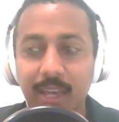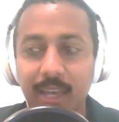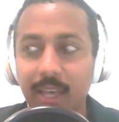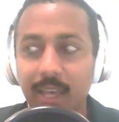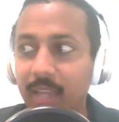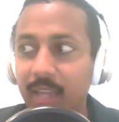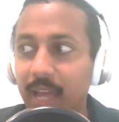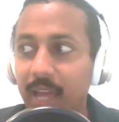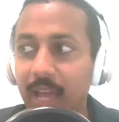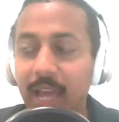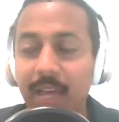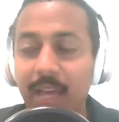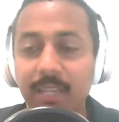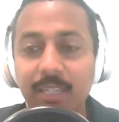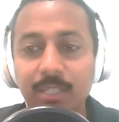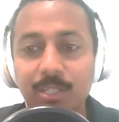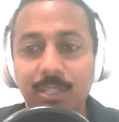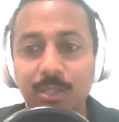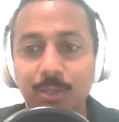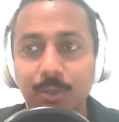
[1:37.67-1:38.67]
how
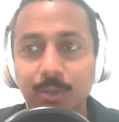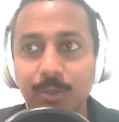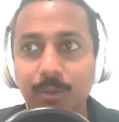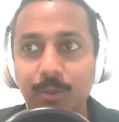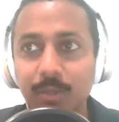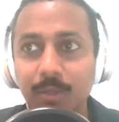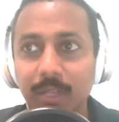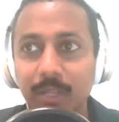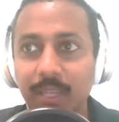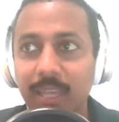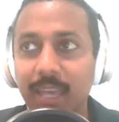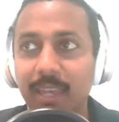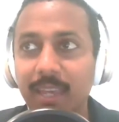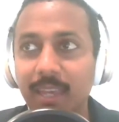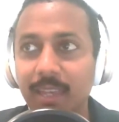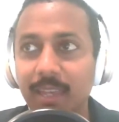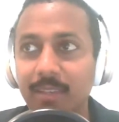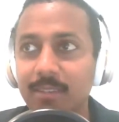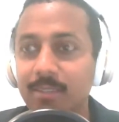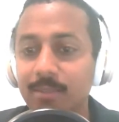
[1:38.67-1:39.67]
did you get
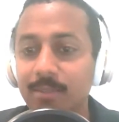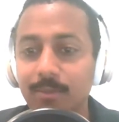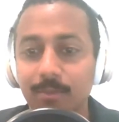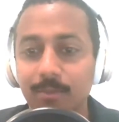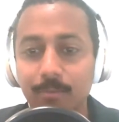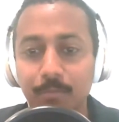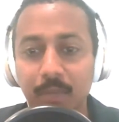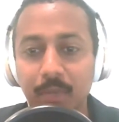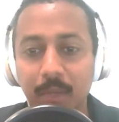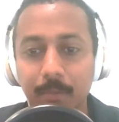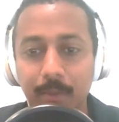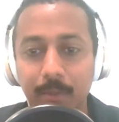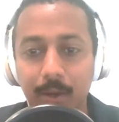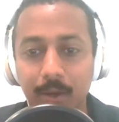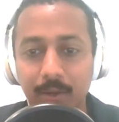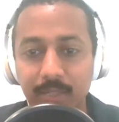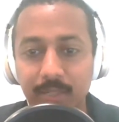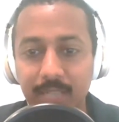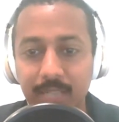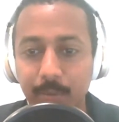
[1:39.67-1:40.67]
into ping pong or
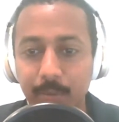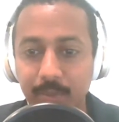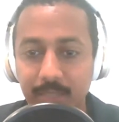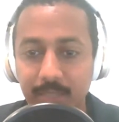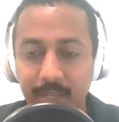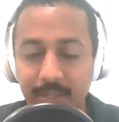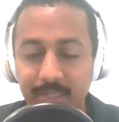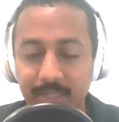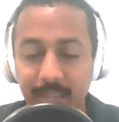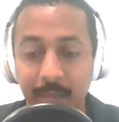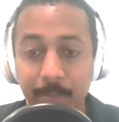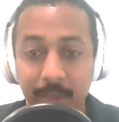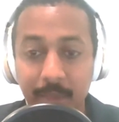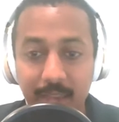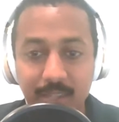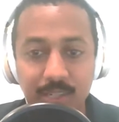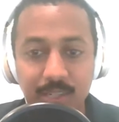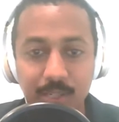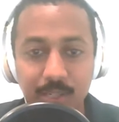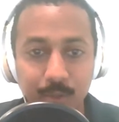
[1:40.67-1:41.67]
table tennis i
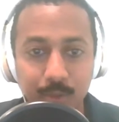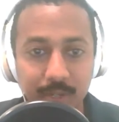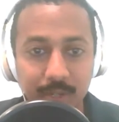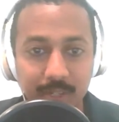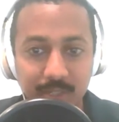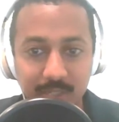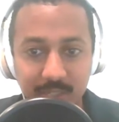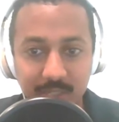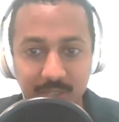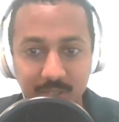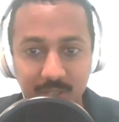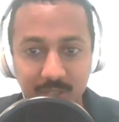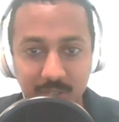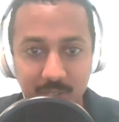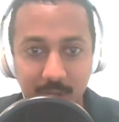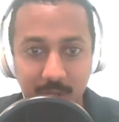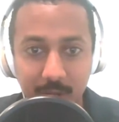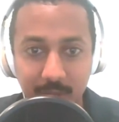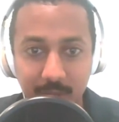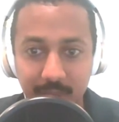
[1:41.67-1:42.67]
imagine you didn't just
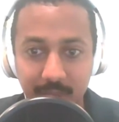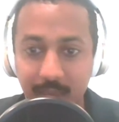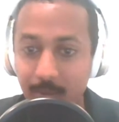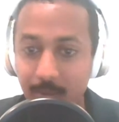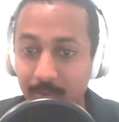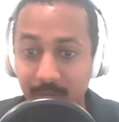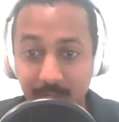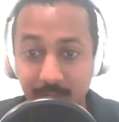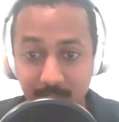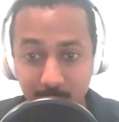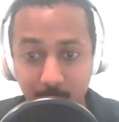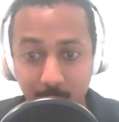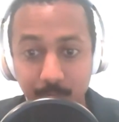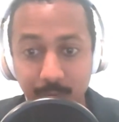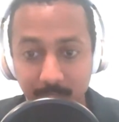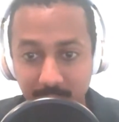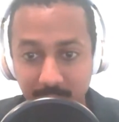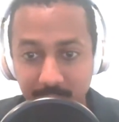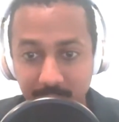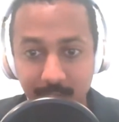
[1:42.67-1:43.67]
start then because you were
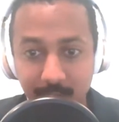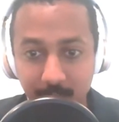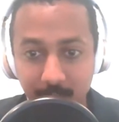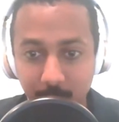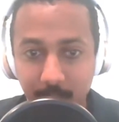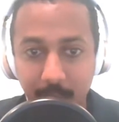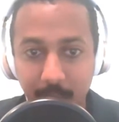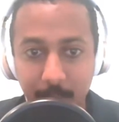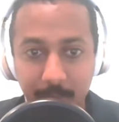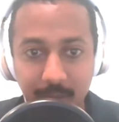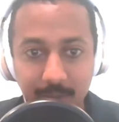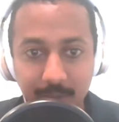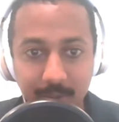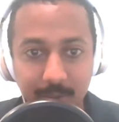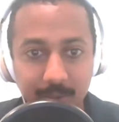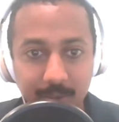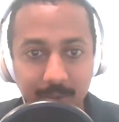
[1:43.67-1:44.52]
really good when i met you